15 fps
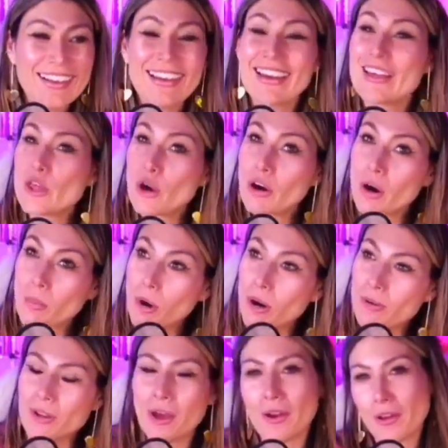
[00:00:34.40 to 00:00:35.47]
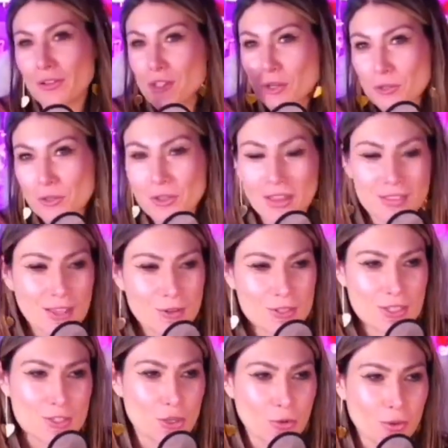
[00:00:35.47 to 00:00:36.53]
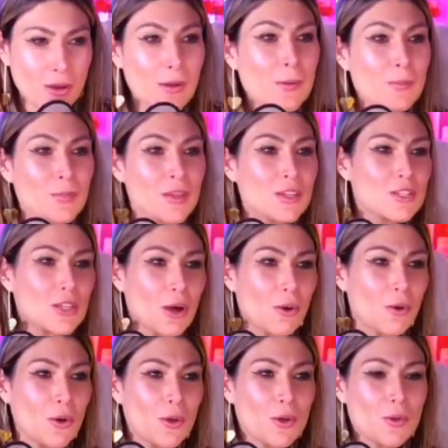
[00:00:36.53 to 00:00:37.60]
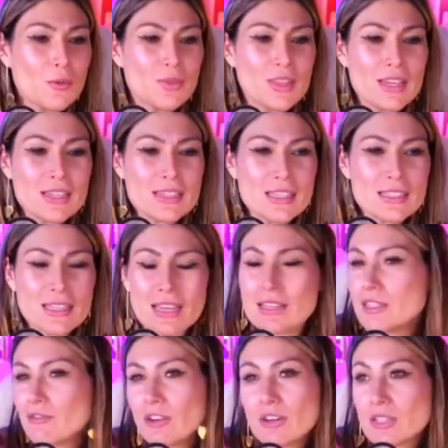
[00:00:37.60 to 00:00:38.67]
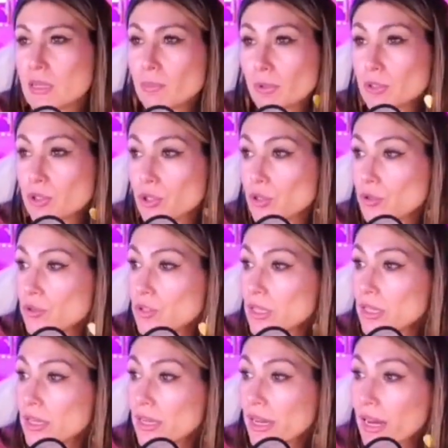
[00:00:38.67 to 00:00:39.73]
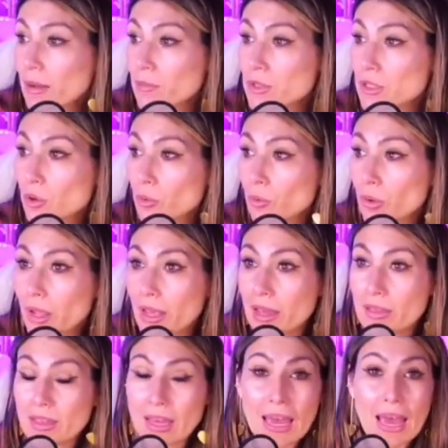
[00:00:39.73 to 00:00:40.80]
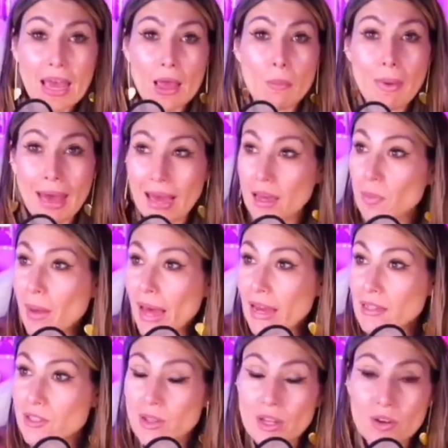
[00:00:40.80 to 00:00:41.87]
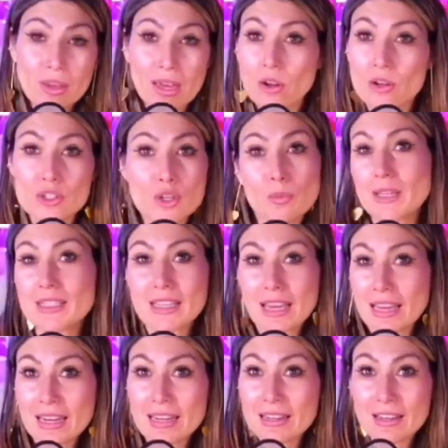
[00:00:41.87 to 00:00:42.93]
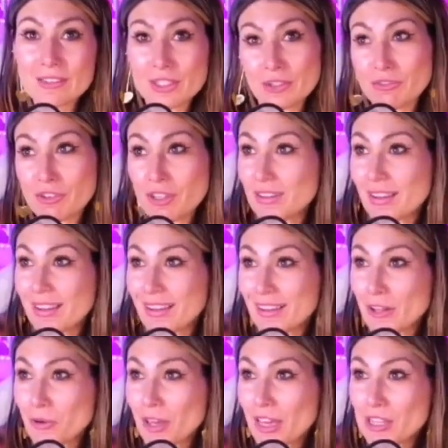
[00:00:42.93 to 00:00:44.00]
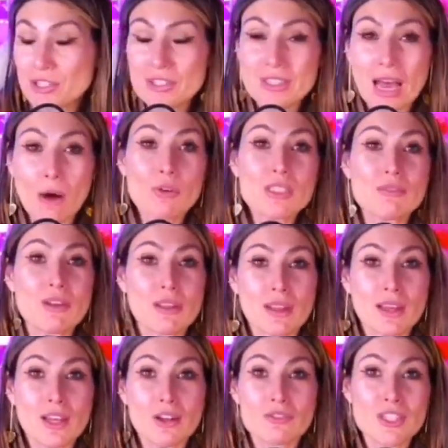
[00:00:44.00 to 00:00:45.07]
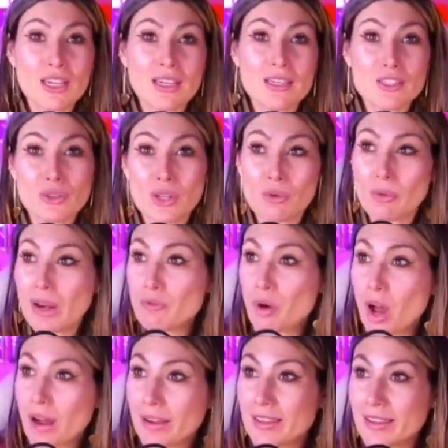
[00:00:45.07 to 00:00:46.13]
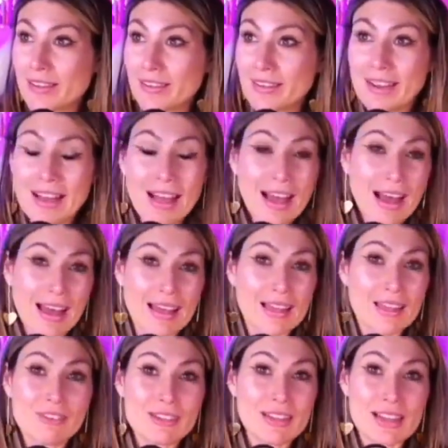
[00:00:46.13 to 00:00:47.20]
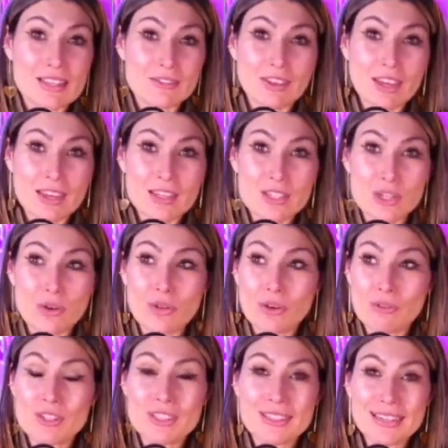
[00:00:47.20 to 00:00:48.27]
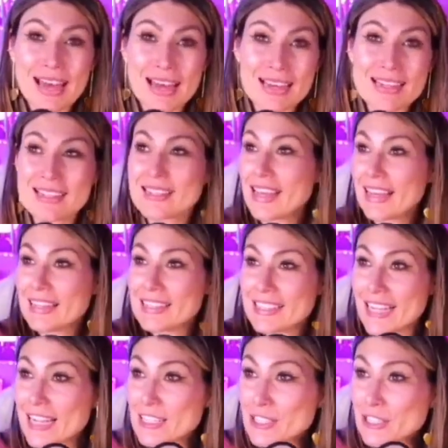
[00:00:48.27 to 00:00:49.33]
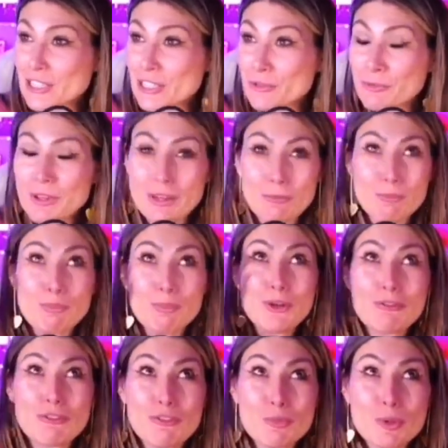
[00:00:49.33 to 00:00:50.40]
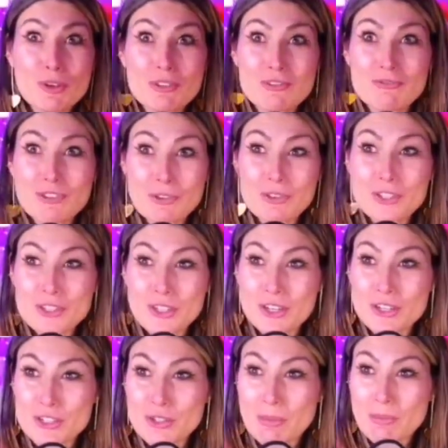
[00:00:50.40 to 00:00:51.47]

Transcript: in your apartment. No, no, don't do that. That was a joke. So this is, it's very simple to use. It comes with a backpack so that you can also be taking it in different uh, locations. I was even thinking of taking it to the Red Rock here. I live in Las Vegas, so there is a nice desert with a beautiful view, view of the stars. So